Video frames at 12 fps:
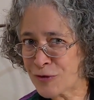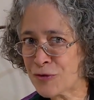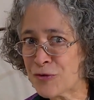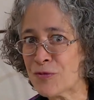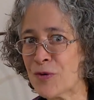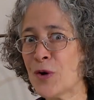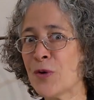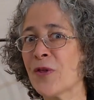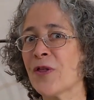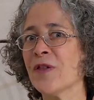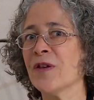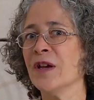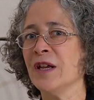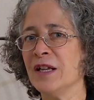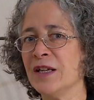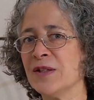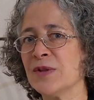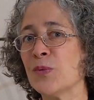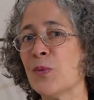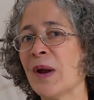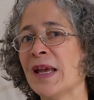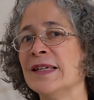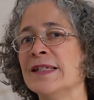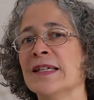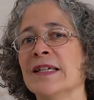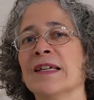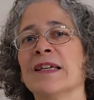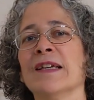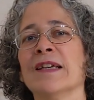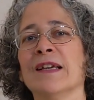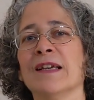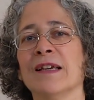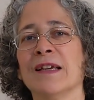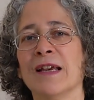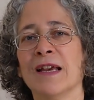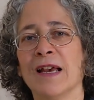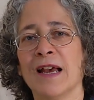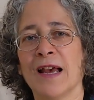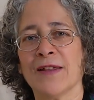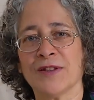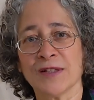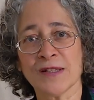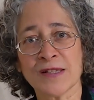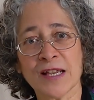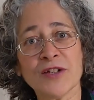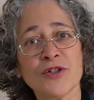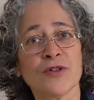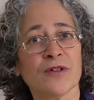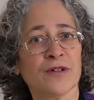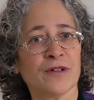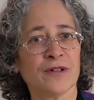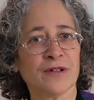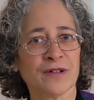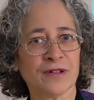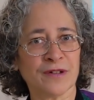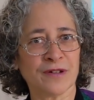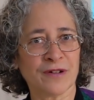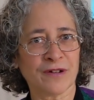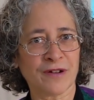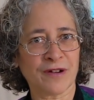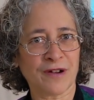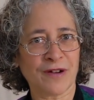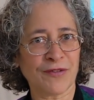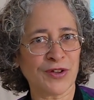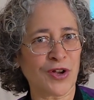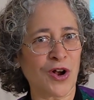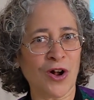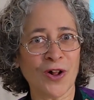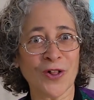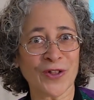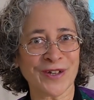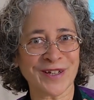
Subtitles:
Growth is waiting at the center of the all that